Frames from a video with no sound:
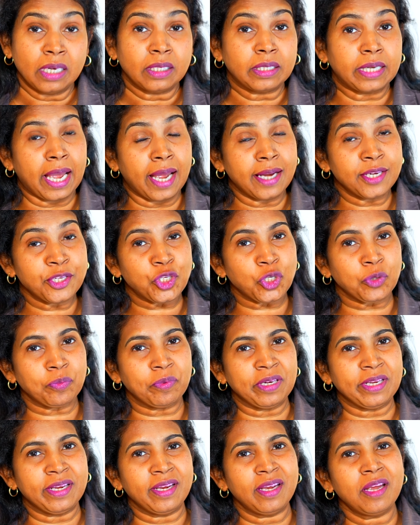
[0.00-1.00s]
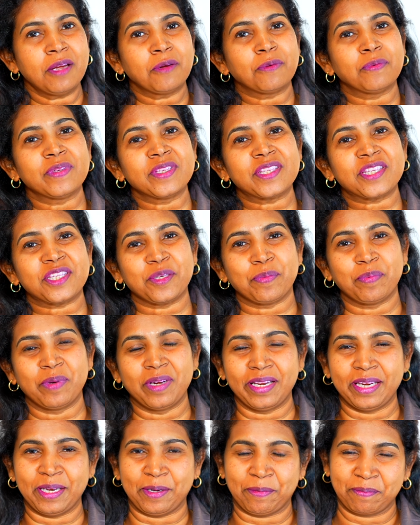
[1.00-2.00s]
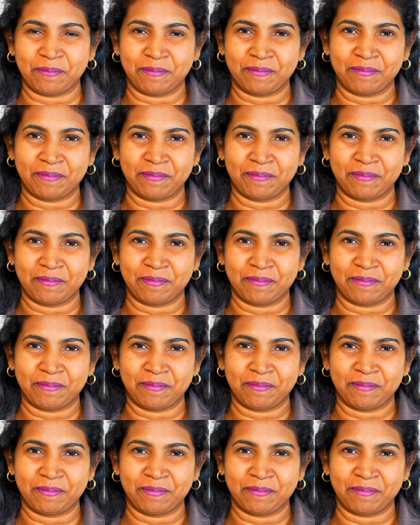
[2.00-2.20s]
tangibly, visibly.